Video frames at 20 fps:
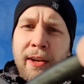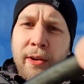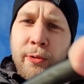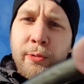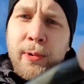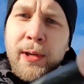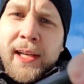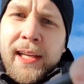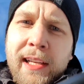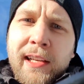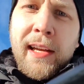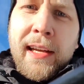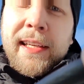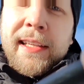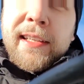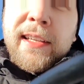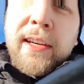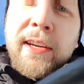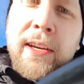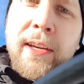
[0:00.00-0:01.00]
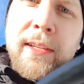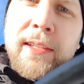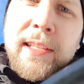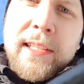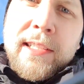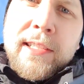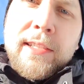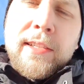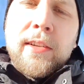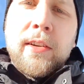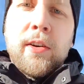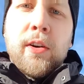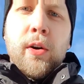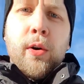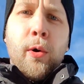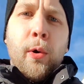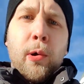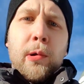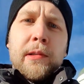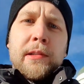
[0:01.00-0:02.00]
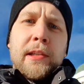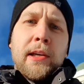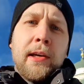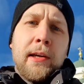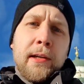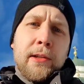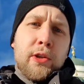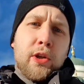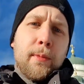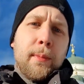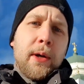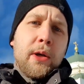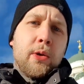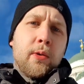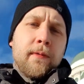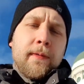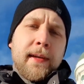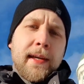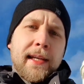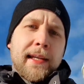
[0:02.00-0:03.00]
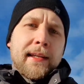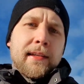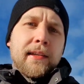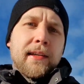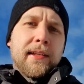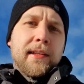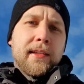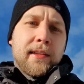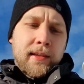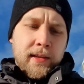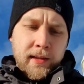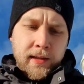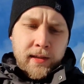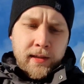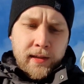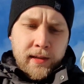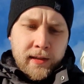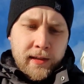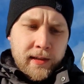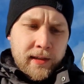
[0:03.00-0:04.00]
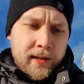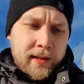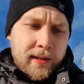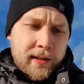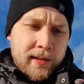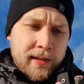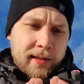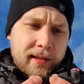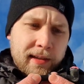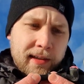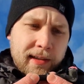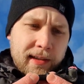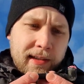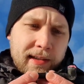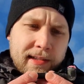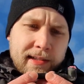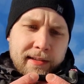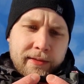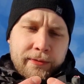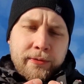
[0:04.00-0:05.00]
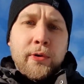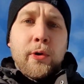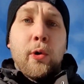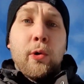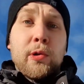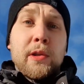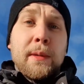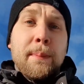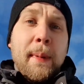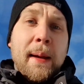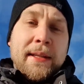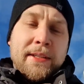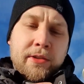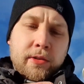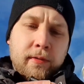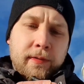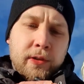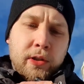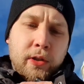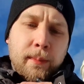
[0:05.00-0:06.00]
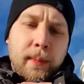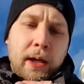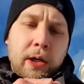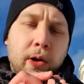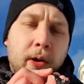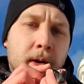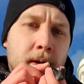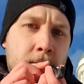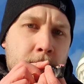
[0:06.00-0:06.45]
really like this old tobacco feeling, like it's old batch of tobacco.